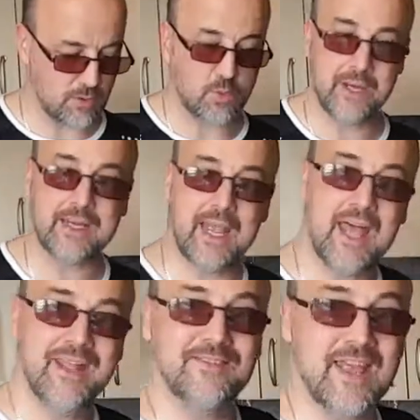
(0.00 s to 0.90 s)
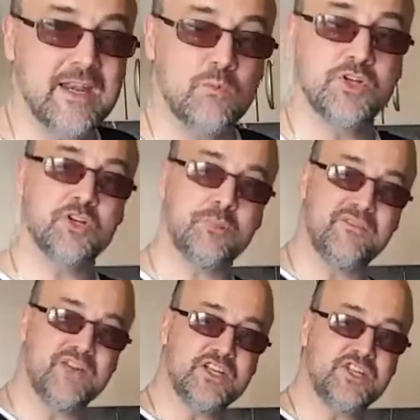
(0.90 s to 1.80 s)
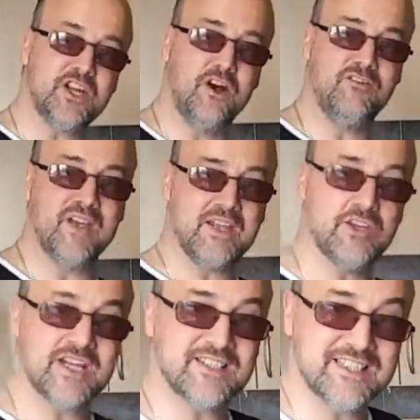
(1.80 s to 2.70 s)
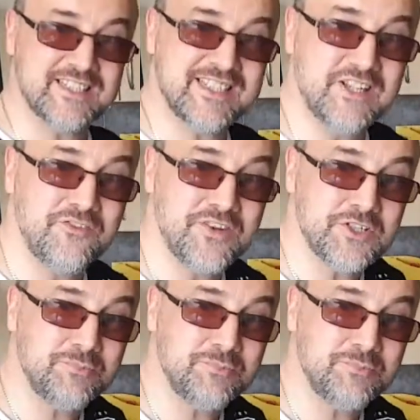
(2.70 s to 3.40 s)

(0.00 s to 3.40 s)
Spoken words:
quick, and then we shall be finishing off, and you guys get to see the finished